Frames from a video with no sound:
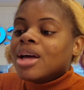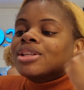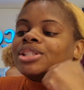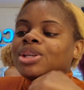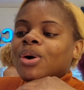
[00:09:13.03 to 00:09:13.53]

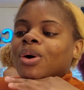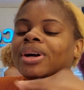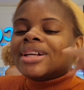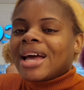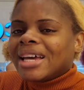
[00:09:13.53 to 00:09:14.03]
So
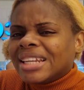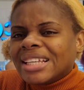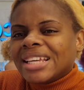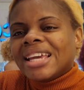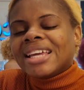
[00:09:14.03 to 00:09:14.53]
kinda
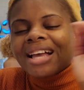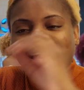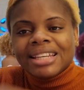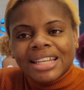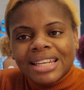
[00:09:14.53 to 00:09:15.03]
yay,
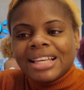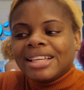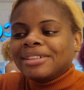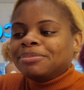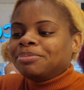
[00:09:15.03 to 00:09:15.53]
kinda
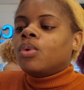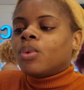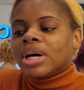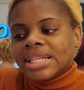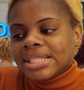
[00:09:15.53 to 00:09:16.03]
nay.
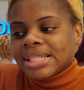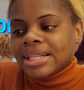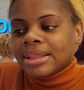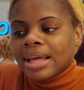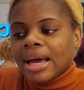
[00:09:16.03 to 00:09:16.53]
What is
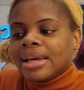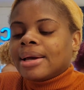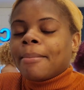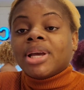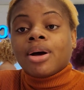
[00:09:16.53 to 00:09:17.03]
it
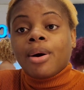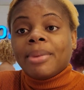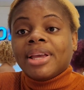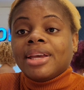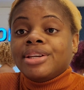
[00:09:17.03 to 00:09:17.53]
like
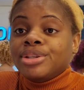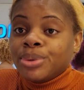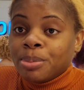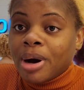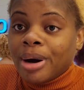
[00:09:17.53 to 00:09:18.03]
becoming a
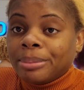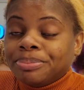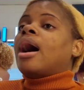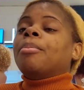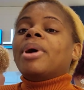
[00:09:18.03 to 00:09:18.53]
new mom?
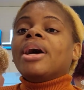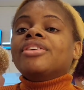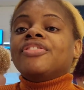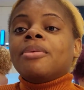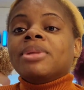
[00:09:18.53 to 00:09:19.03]

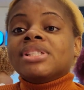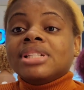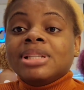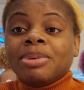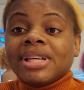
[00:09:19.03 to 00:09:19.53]
Apart from the
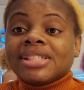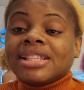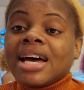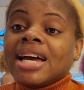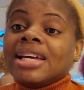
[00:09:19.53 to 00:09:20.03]
sleepless
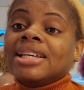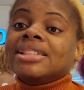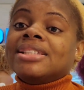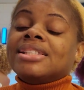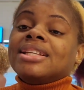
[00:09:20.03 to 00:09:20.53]

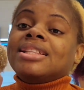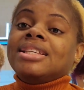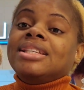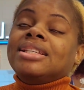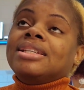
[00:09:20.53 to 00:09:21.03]
nights,
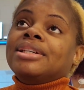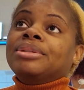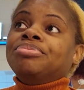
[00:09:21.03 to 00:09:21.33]
the